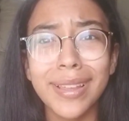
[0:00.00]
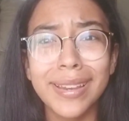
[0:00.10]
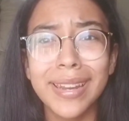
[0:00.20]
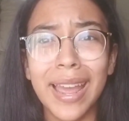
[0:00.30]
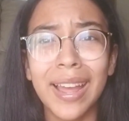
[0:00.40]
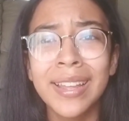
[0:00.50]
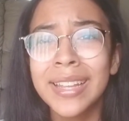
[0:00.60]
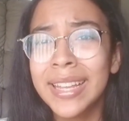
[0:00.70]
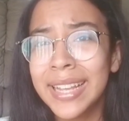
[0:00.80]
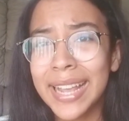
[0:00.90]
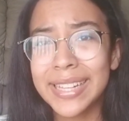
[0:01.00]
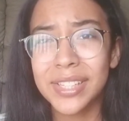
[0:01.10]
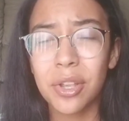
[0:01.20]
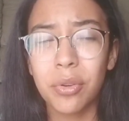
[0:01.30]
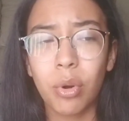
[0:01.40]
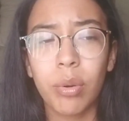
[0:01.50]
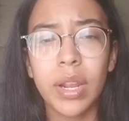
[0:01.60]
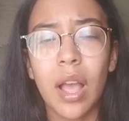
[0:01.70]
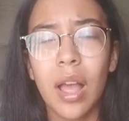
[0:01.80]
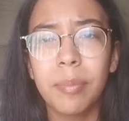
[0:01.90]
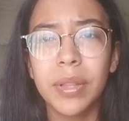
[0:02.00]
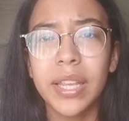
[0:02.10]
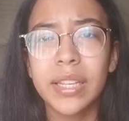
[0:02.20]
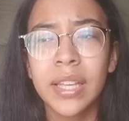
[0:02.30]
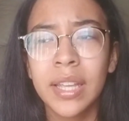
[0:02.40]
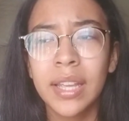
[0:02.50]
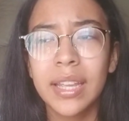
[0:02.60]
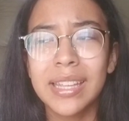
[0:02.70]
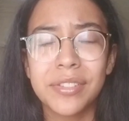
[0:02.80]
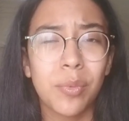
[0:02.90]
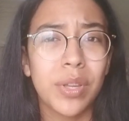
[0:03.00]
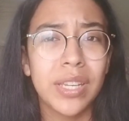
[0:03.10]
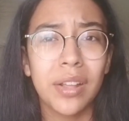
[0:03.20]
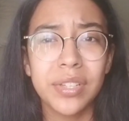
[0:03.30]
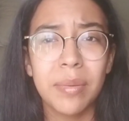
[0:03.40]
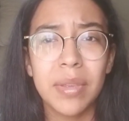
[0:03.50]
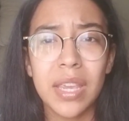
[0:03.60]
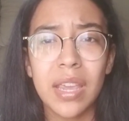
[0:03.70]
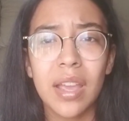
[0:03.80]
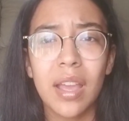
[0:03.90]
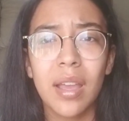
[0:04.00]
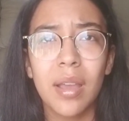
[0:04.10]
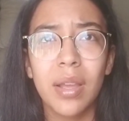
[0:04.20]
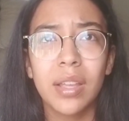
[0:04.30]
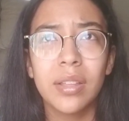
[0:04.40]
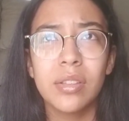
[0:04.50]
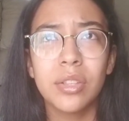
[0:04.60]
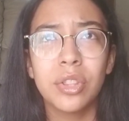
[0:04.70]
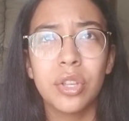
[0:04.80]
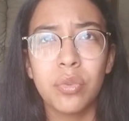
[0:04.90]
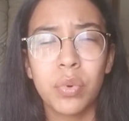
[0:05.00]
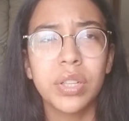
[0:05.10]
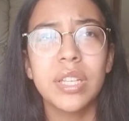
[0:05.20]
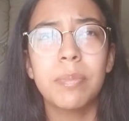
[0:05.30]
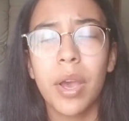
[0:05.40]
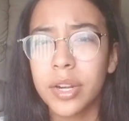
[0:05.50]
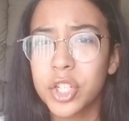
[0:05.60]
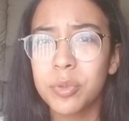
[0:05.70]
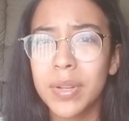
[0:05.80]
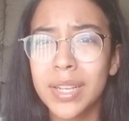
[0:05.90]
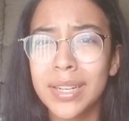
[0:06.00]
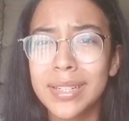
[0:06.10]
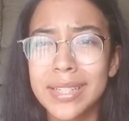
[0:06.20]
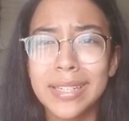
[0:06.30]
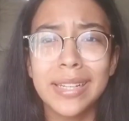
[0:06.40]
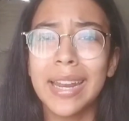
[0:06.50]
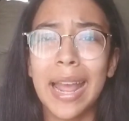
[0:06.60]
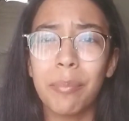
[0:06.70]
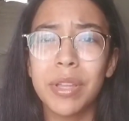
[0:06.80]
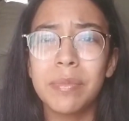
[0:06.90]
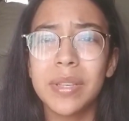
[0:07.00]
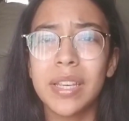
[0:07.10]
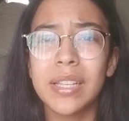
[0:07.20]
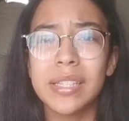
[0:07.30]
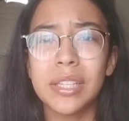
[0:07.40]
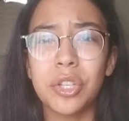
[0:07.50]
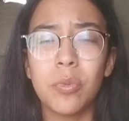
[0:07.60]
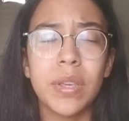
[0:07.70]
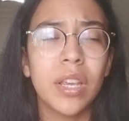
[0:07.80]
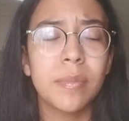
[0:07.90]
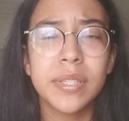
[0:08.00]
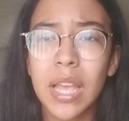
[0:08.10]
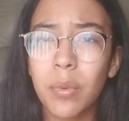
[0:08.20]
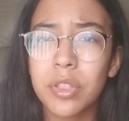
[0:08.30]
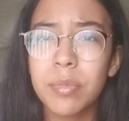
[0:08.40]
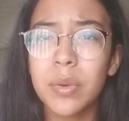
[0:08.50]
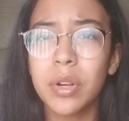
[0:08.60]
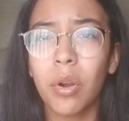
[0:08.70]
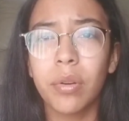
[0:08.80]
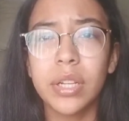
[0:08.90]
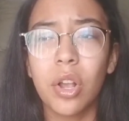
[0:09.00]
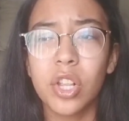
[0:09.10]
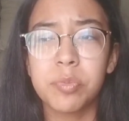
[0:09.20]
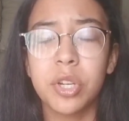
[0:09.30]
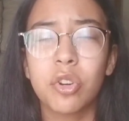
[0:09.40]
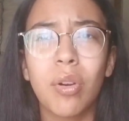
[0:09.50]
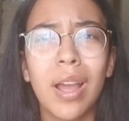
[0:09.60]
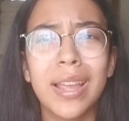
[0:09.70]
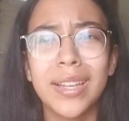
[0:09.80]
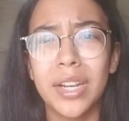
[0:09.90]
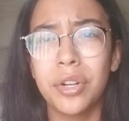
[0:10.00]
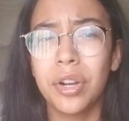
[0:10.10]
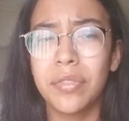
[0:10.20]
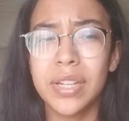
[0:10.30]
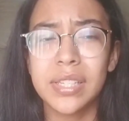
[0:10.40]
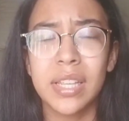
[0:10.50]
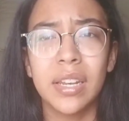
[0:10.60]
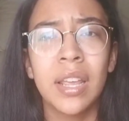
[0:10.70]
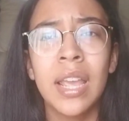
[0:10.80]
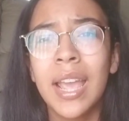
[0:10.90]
And yeah, and so growing up, like if someone yelled at me, really punishment didn't need to happen, because you being upset with me would already cause me to cry and get nervous, and